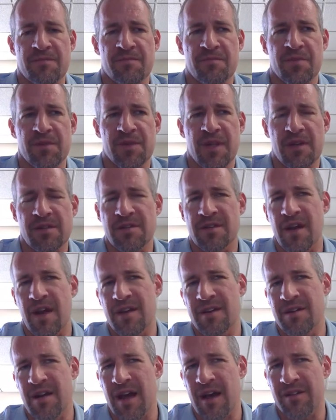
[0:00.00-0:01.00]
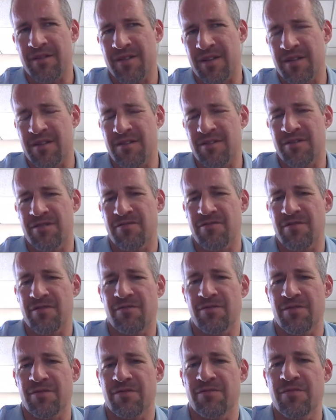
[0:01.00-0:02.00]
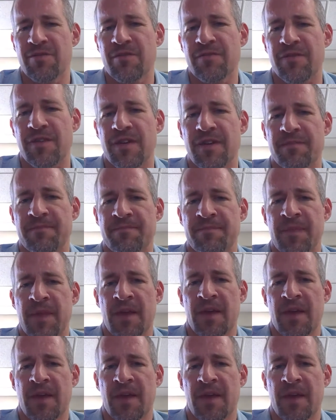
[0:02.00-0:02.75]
But that's kind of how the industry was moving.